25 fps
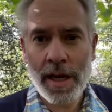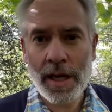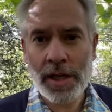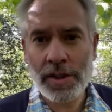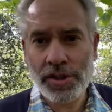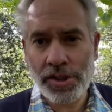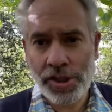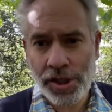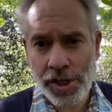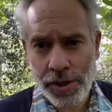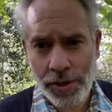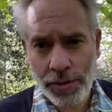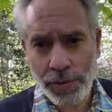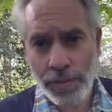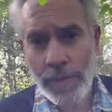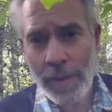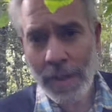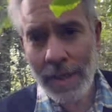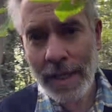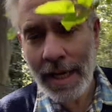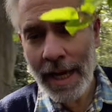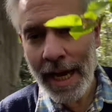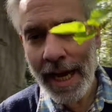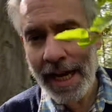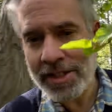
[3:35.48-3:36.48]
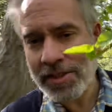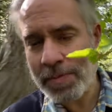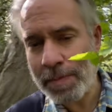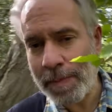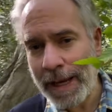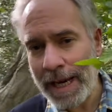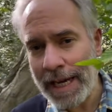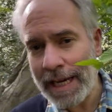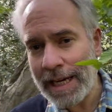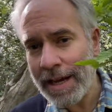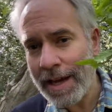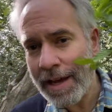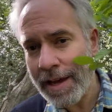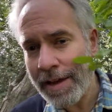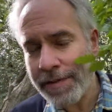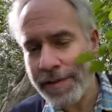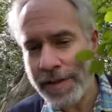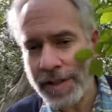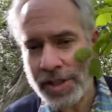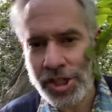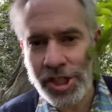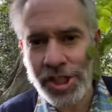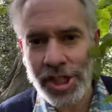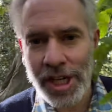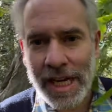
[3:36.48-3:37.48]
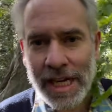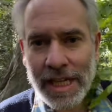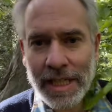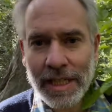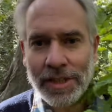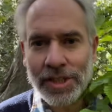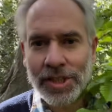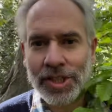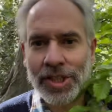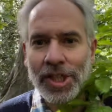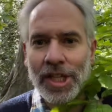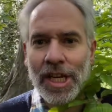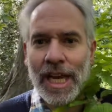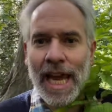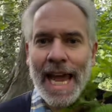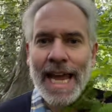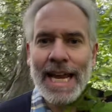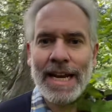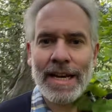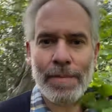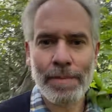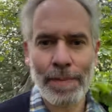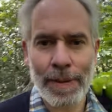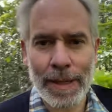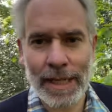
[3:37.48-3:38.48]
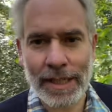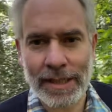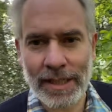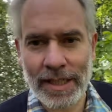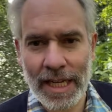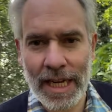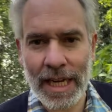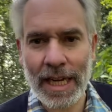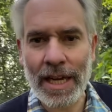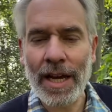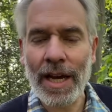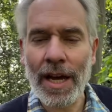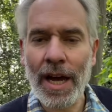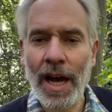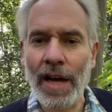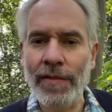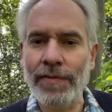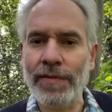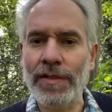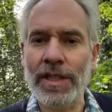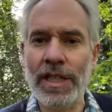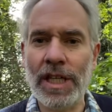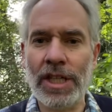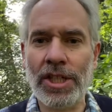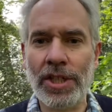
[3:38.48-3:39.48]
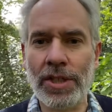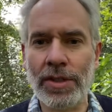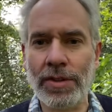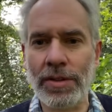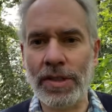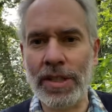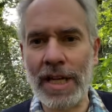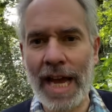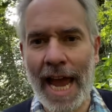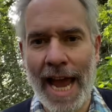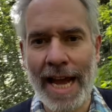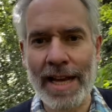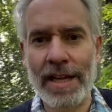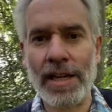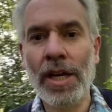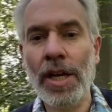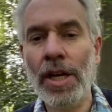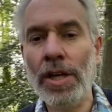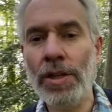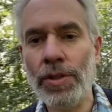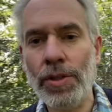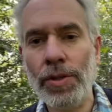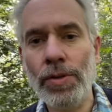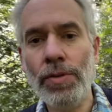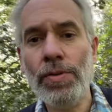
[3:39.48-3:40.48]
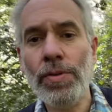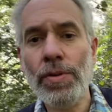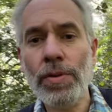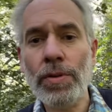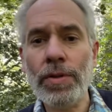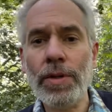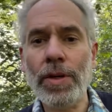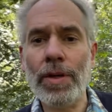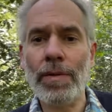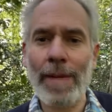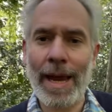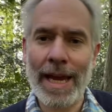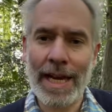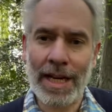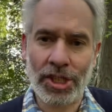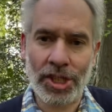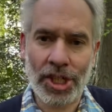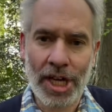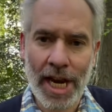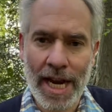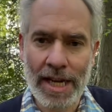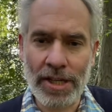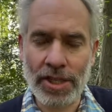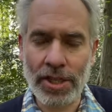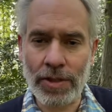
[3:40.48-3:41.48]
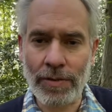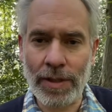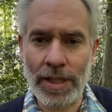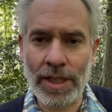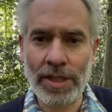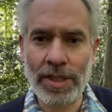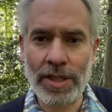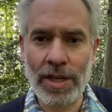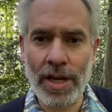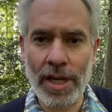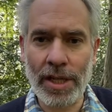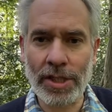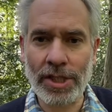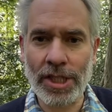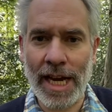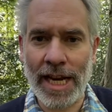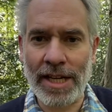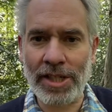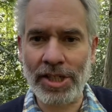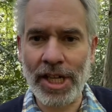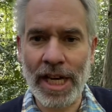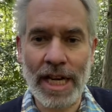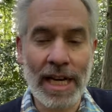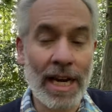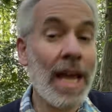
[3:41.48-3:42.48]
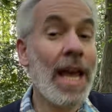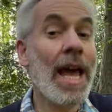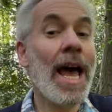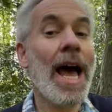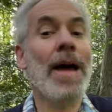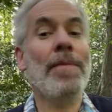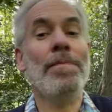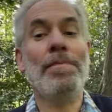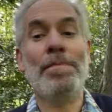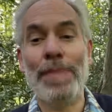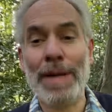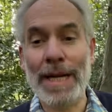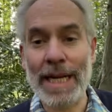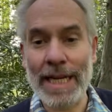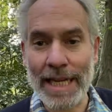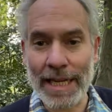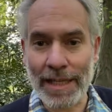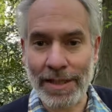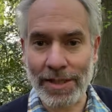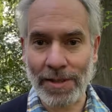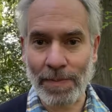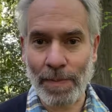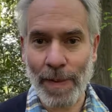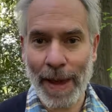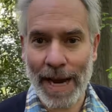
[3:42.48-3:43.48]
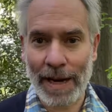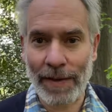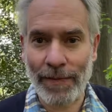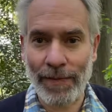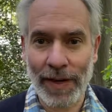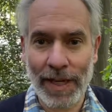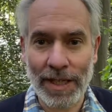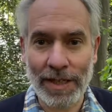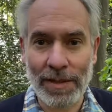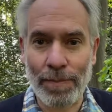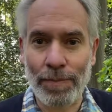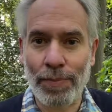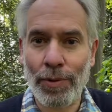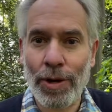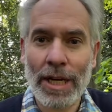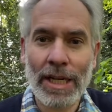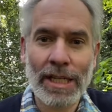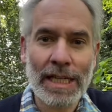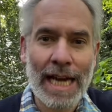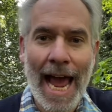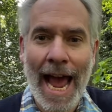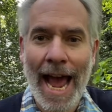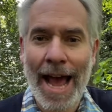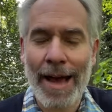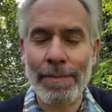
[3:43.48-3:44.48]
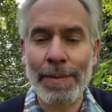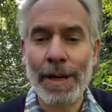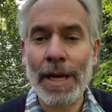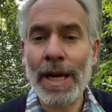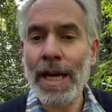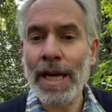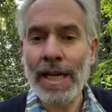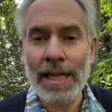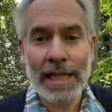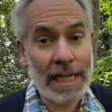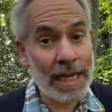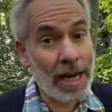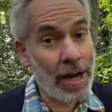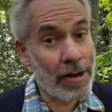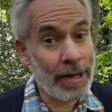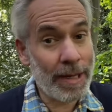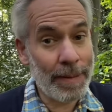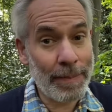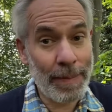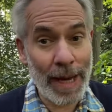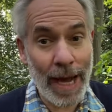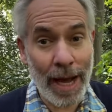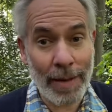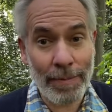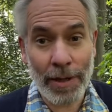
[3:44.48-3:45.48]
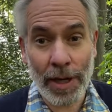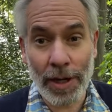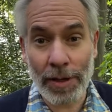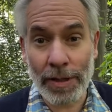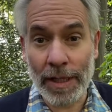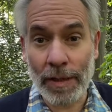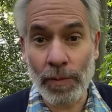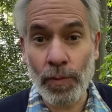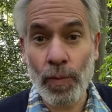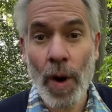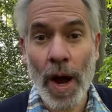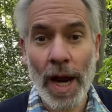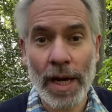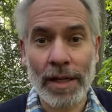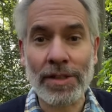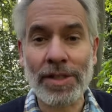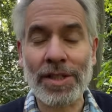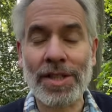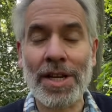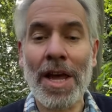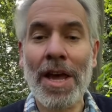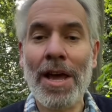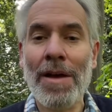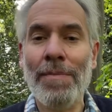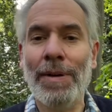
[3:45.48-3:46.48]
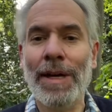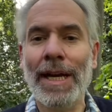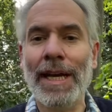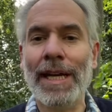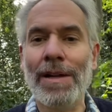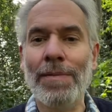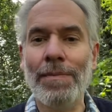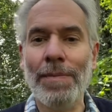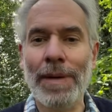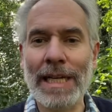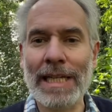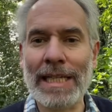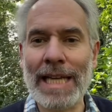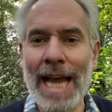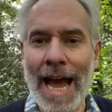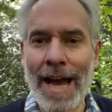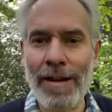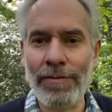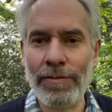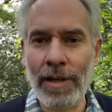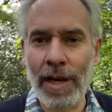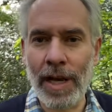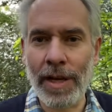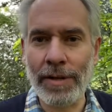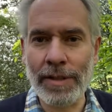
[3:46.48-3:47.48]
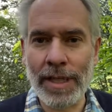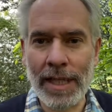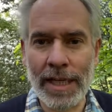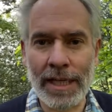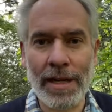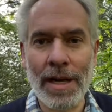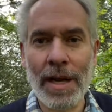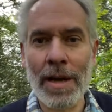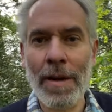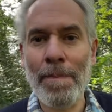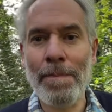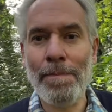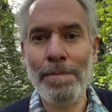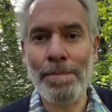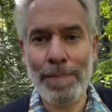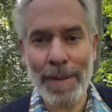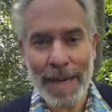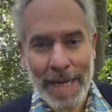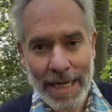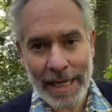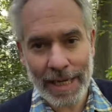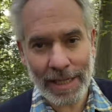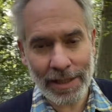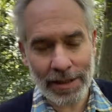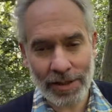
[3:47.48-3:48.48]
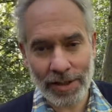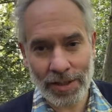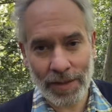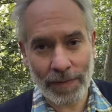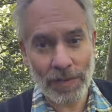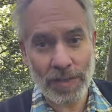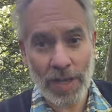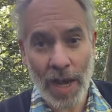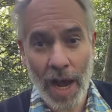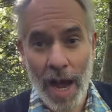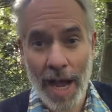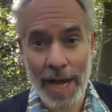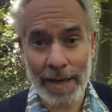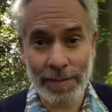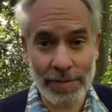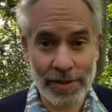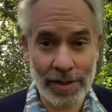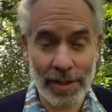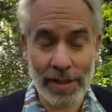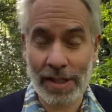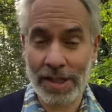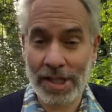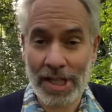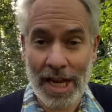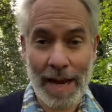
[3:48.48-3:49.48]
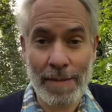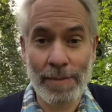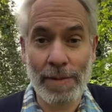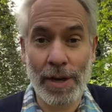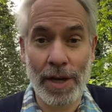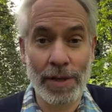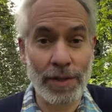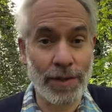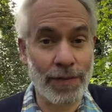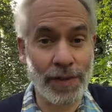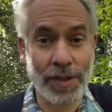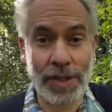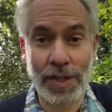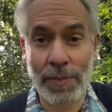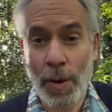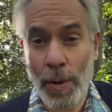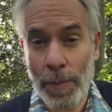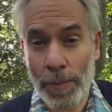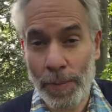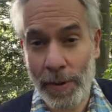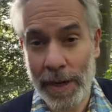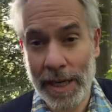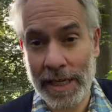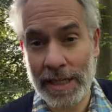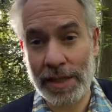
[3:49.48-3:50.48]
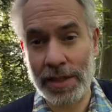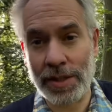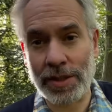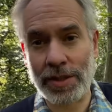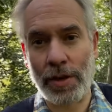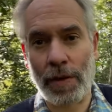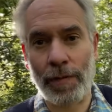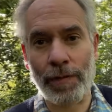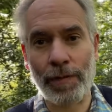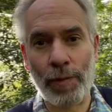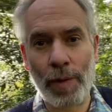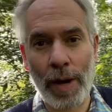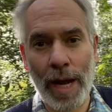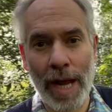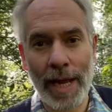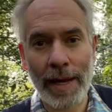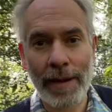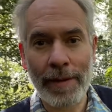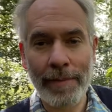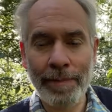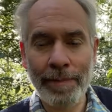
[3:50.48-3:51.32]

Two has been the sheer scalability of digital tech. Google can make a change to its search engine and billions benefit. A brilliant app need only be uploaded once, but it can be downloaded billions of times, and the same goes for some operating software.